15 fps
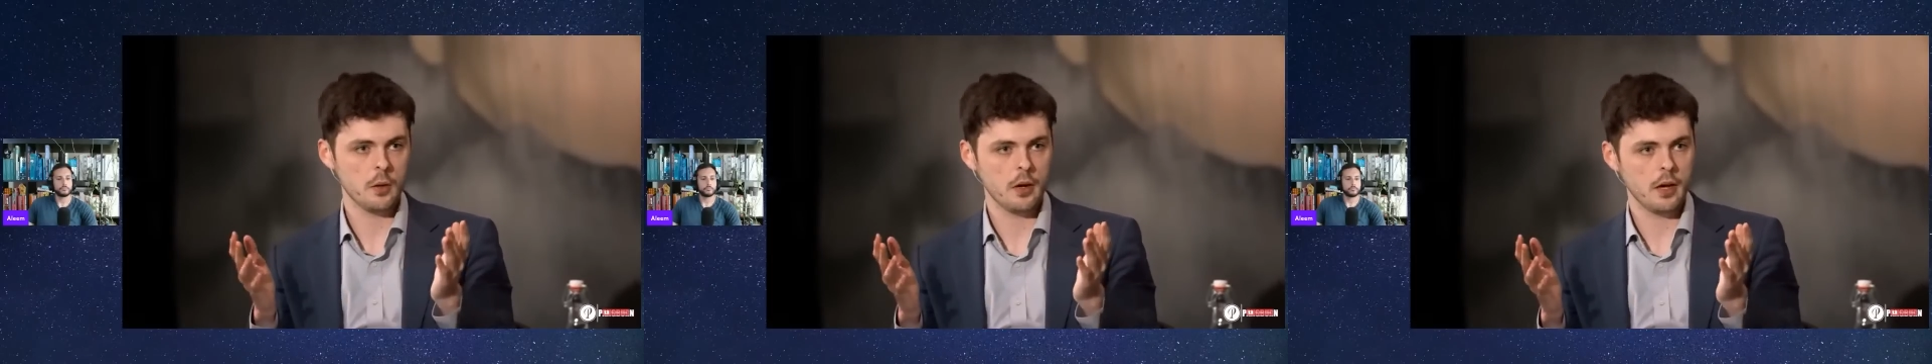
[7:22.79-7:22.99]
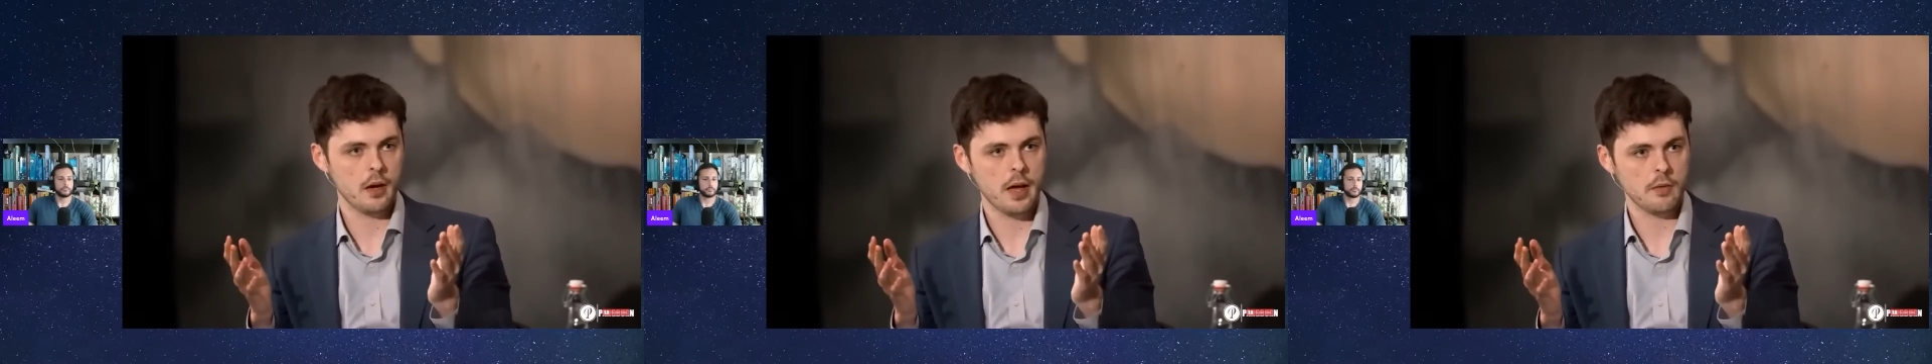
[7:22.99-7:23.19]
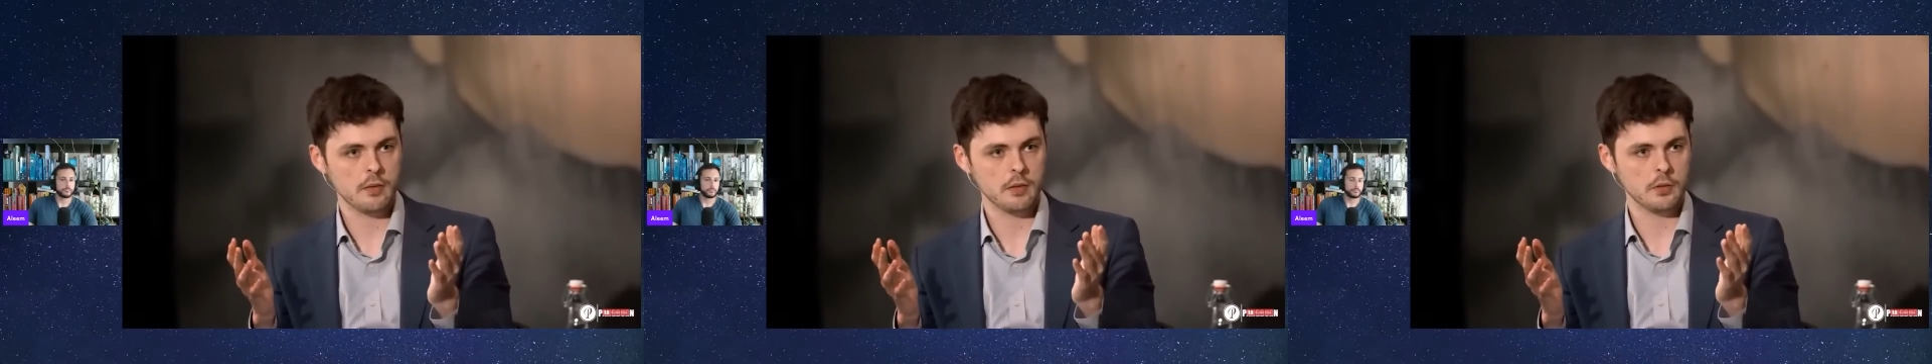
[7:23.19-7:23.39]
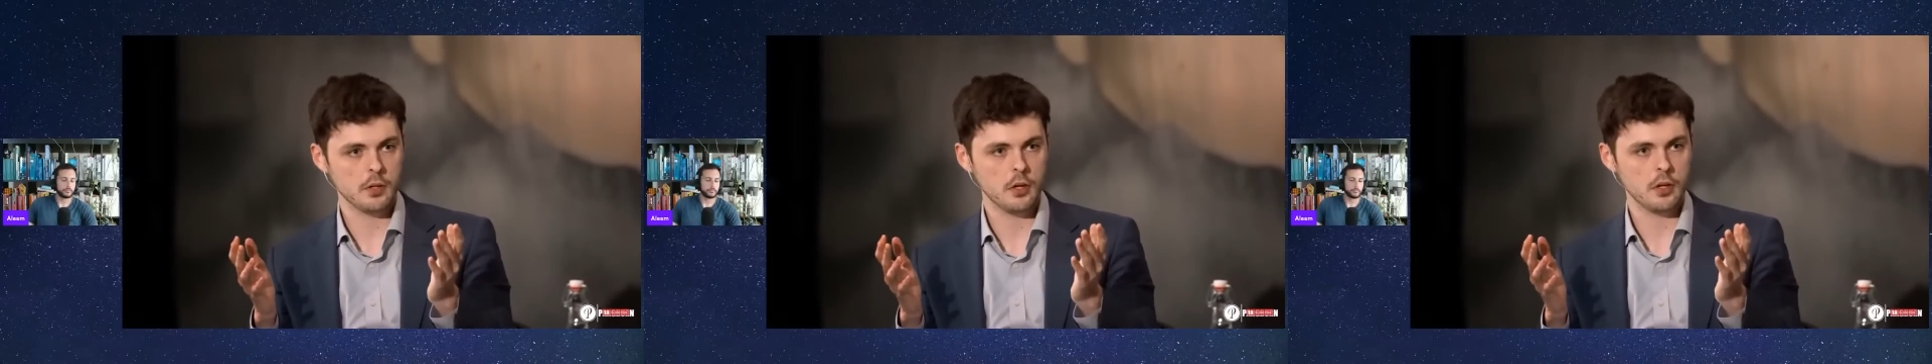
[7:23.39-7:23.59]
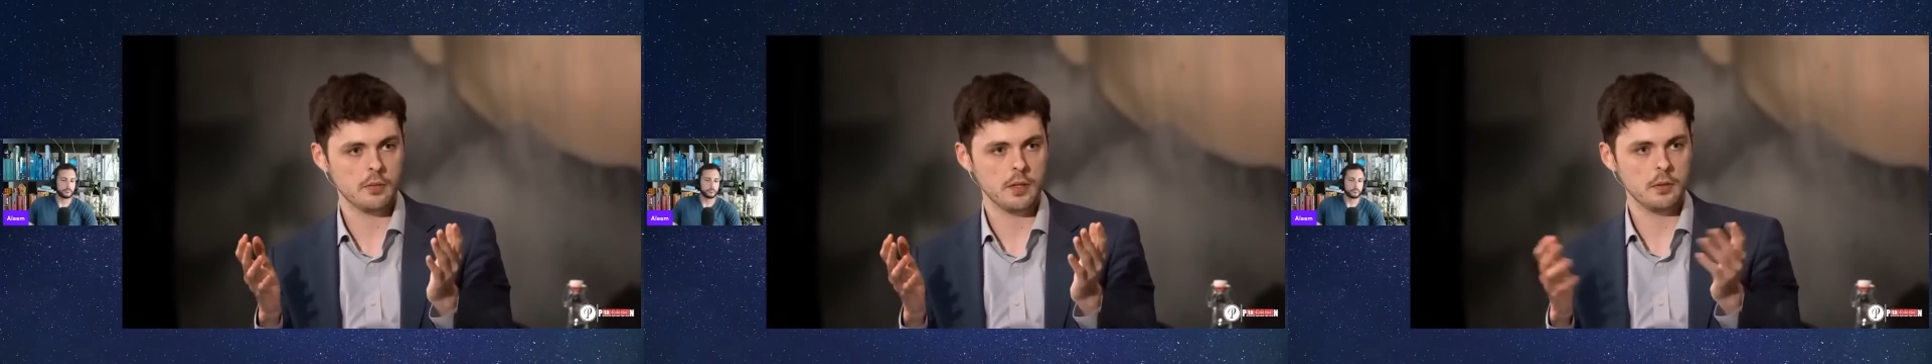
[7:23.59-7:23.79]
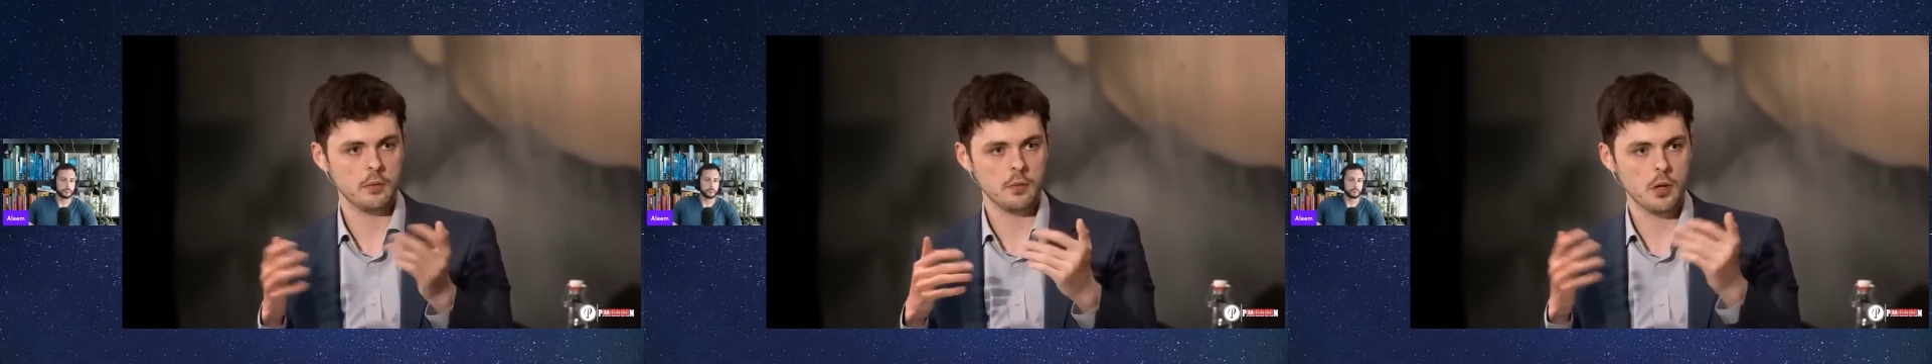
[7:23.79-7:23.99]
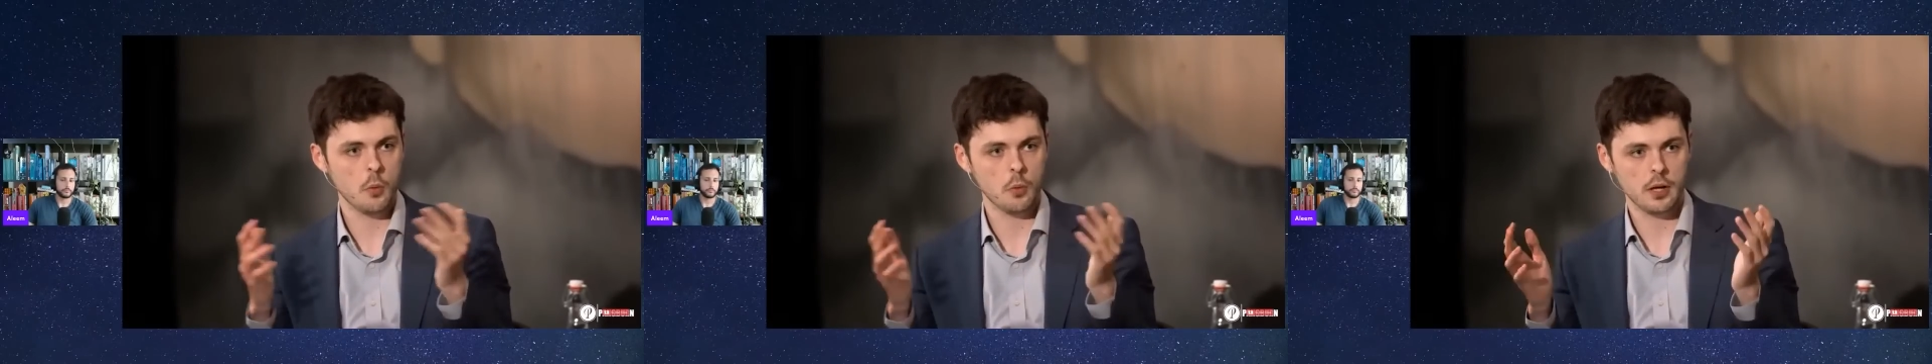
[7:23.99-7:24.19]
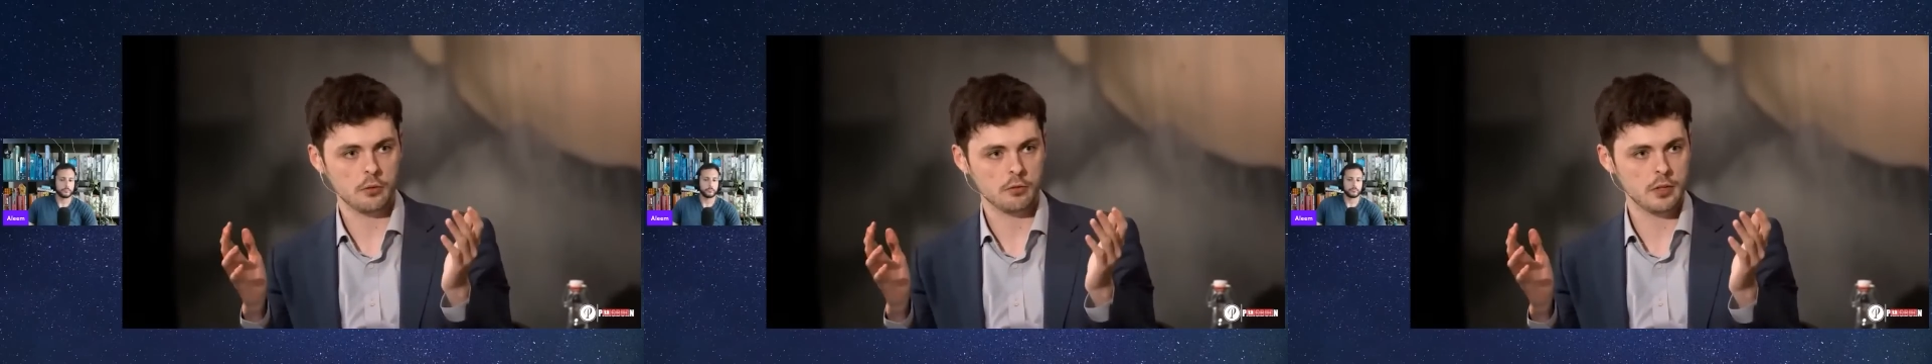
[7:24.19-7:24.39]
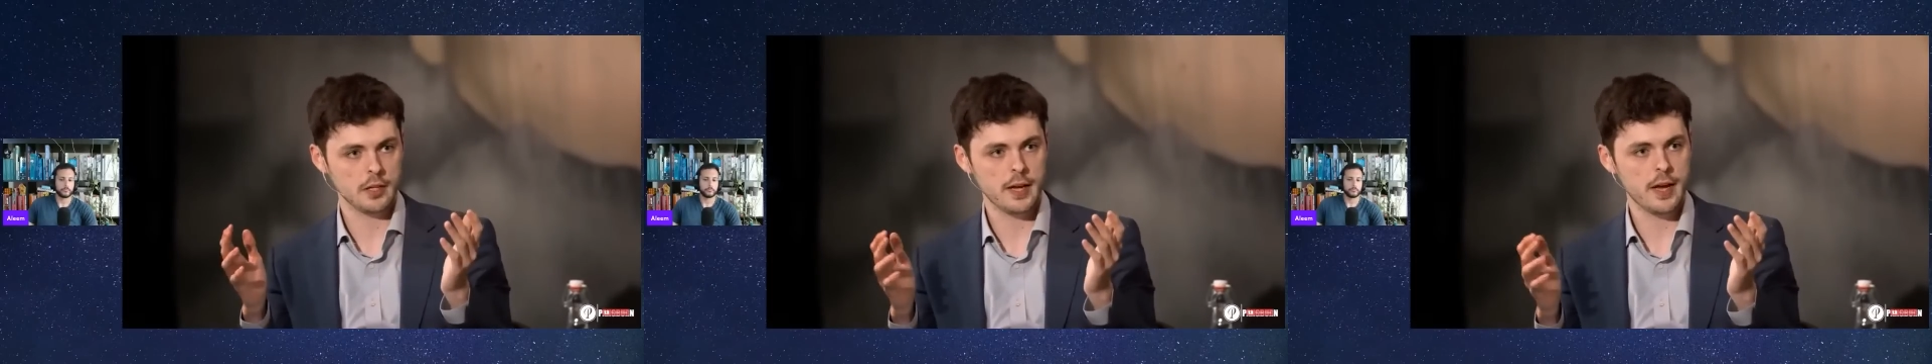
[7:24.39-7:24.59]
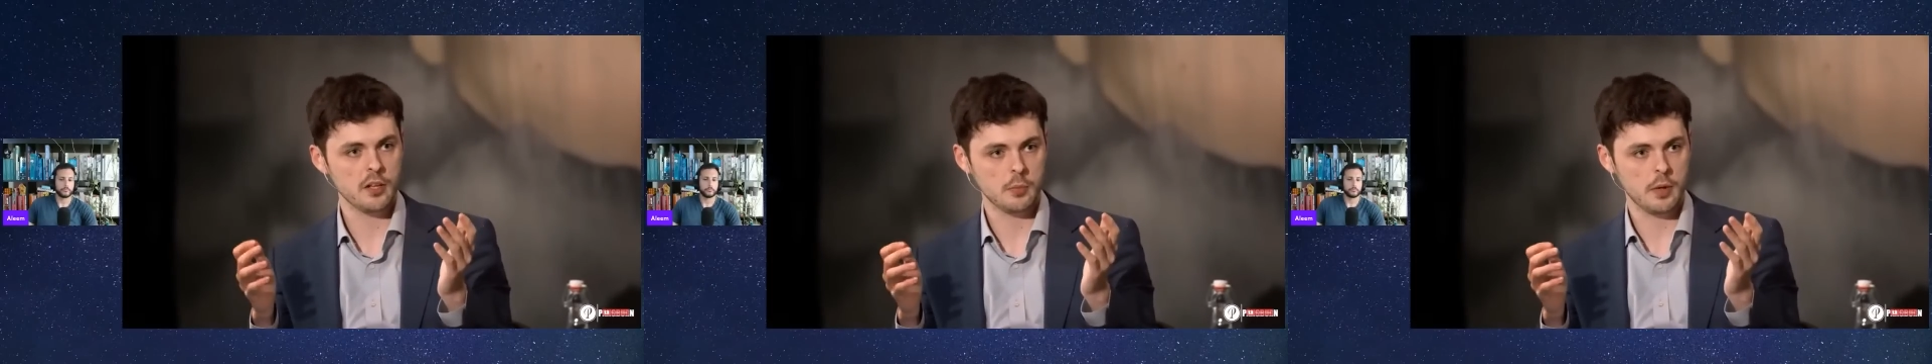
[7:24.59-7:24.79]
I haven't even heard of it, and no one else really
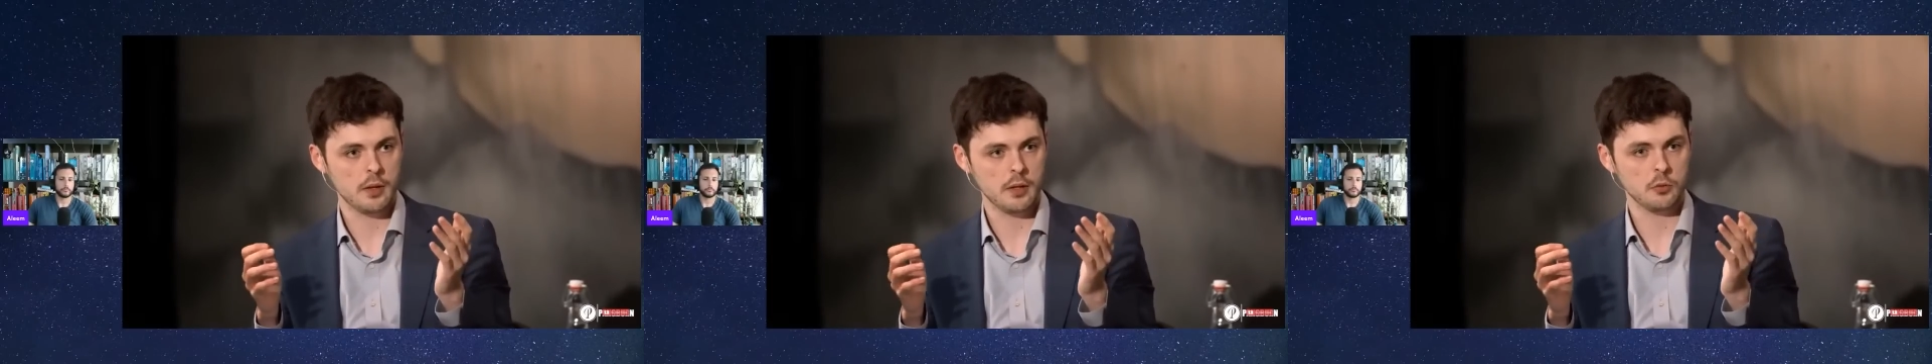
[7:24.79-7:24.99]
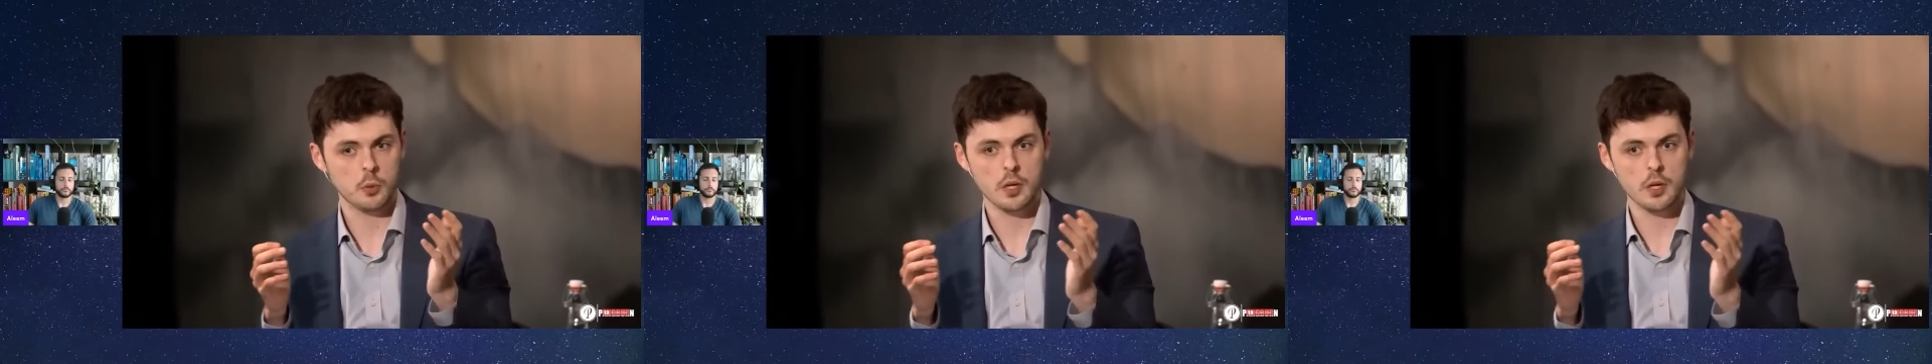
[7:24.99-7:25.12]
cares about this,